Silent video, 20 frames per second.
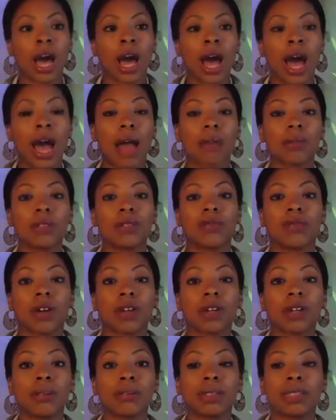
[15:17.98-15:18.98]
I was
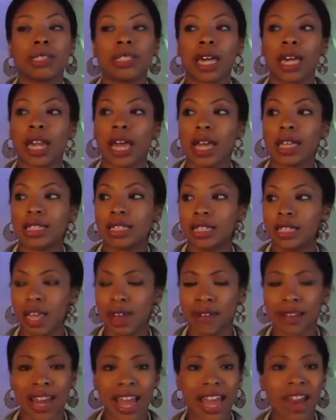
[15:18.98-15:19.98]
very upset at
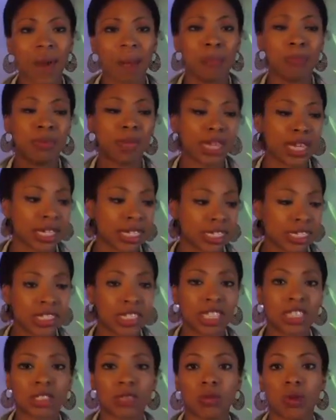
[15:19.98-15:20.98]
Ciara, and I had a big
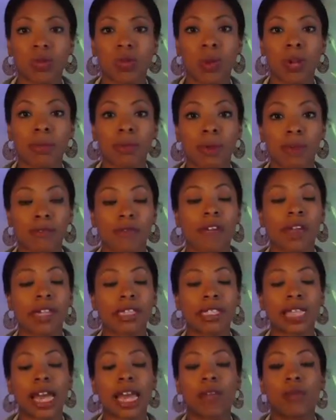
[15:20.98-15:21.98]
discussion with one of my
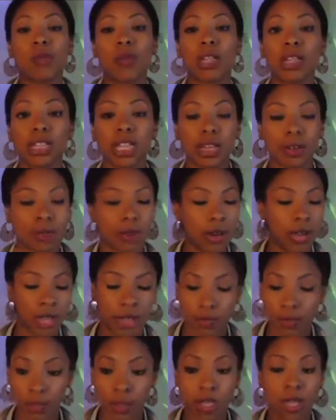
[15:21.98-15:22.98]
friends. And one thing,
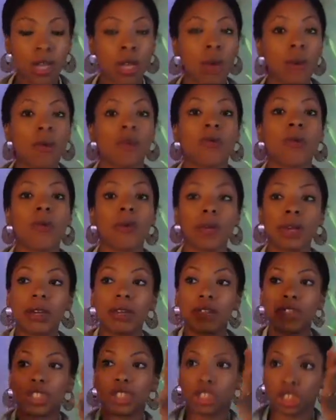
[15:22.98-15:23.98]
okay, before we
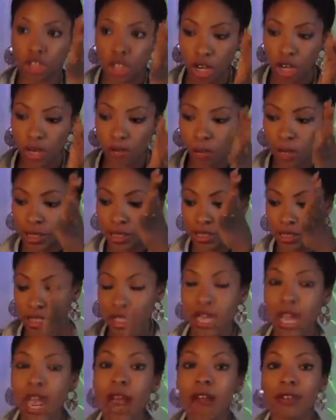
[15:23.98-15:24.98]
even just talk about
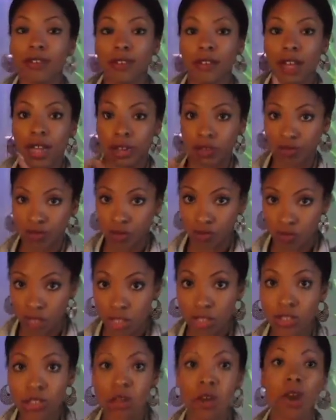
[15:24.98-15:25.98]
Ciara and
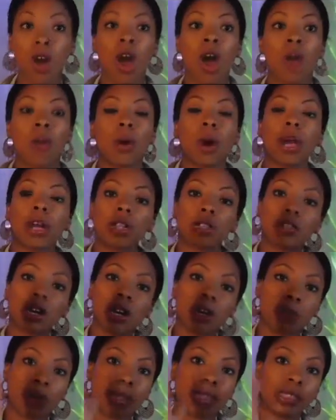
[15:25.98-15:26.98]
Russell, we're gonna talk
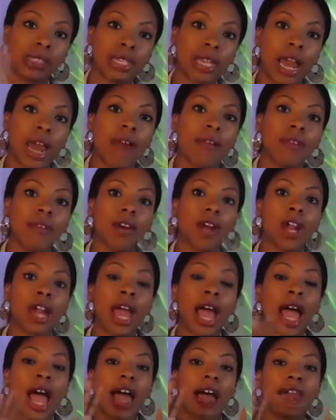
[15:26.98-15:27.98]
about Ciara
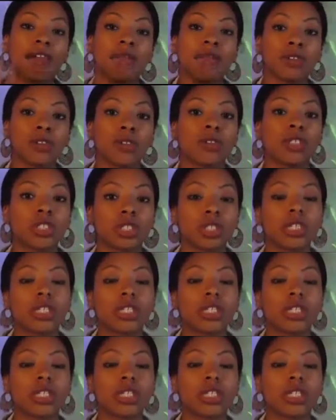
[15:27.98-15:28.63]
and Future.